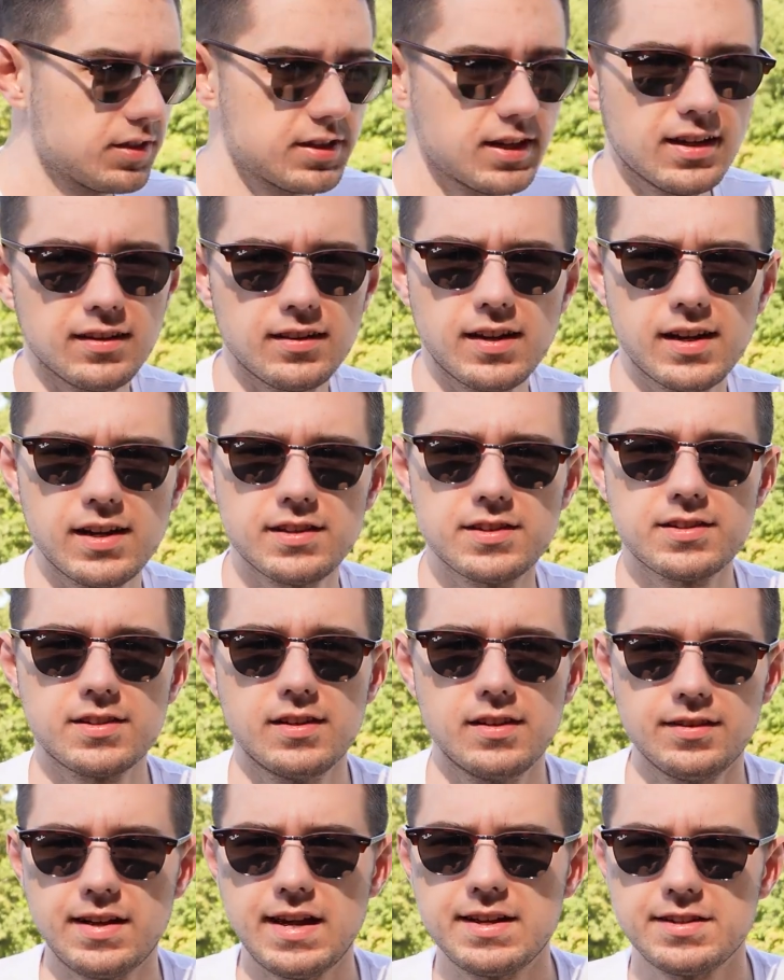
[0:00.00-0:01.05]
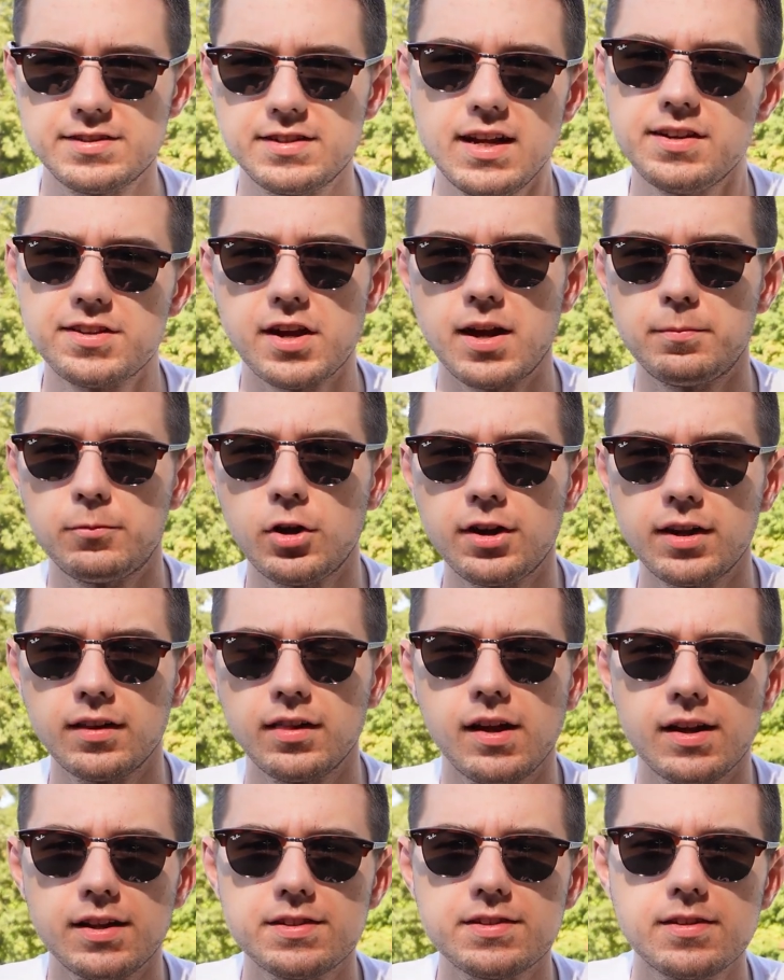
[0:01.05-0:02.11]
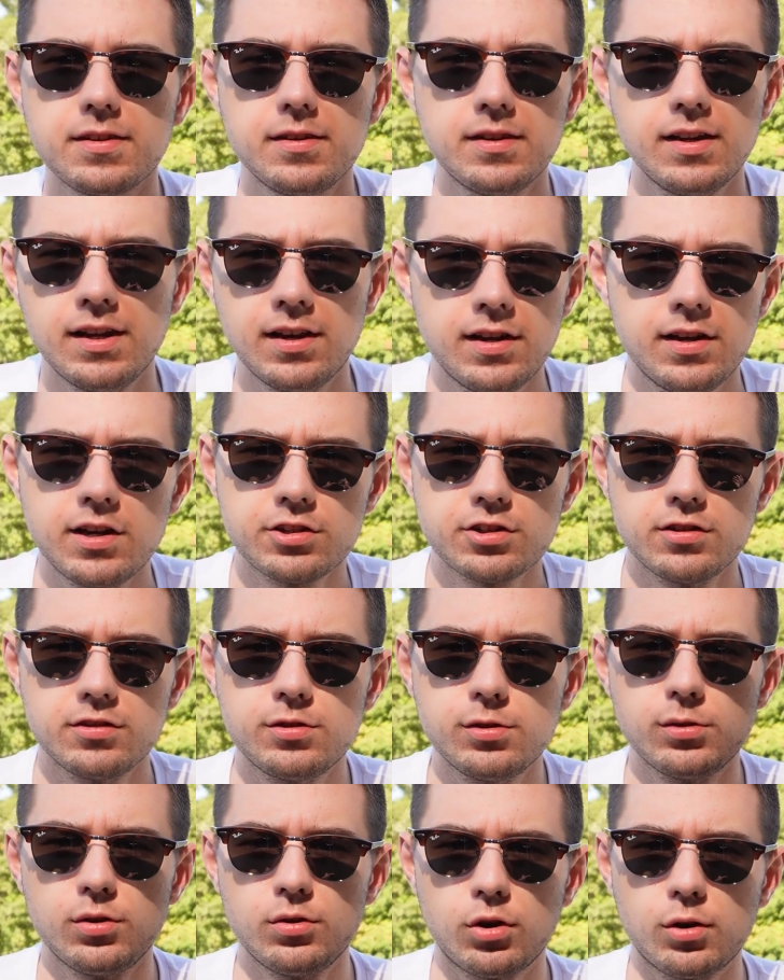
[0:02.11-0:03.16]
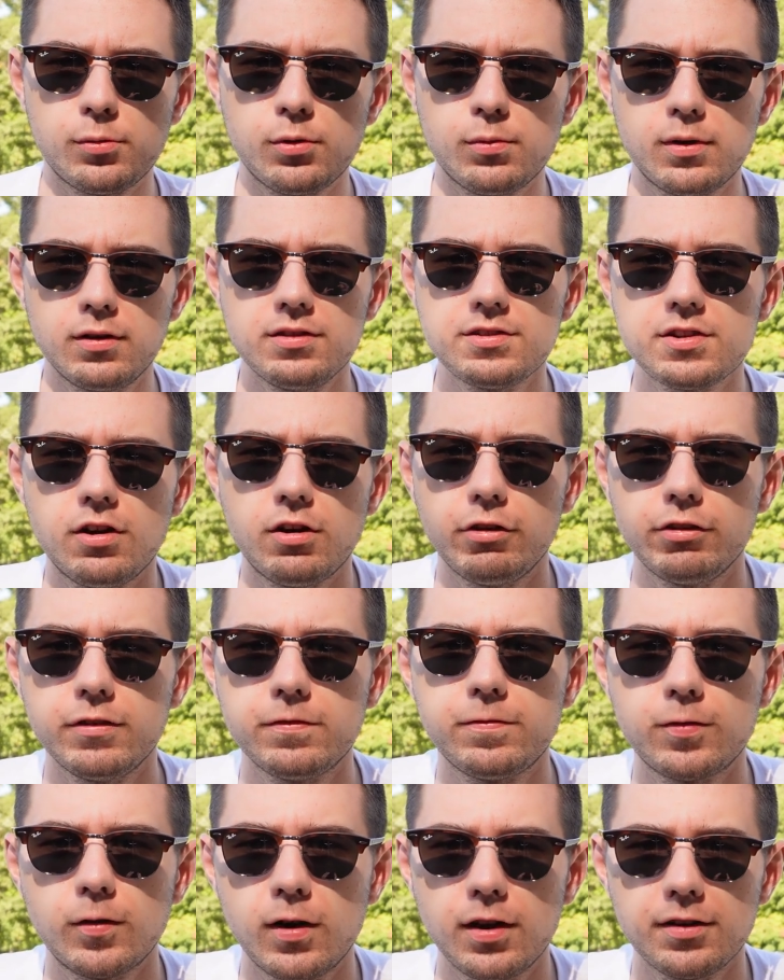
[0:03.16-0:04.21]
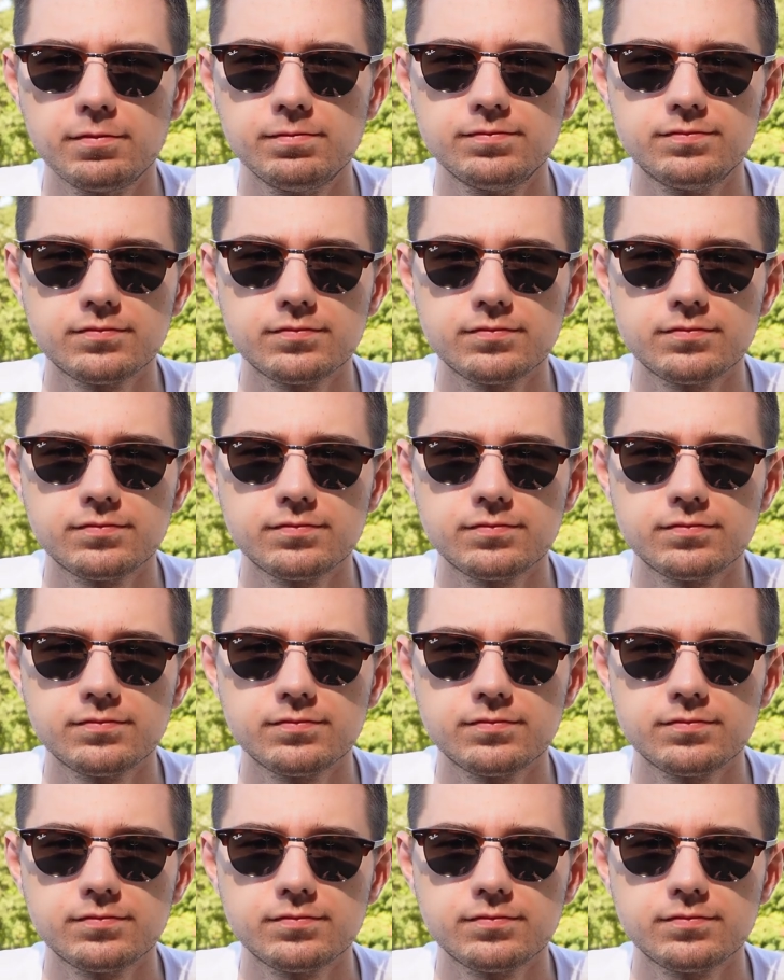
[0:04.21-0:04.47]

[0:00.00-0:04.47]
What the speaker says: taillights as daytime running lights, in addition to the normal ones on the front.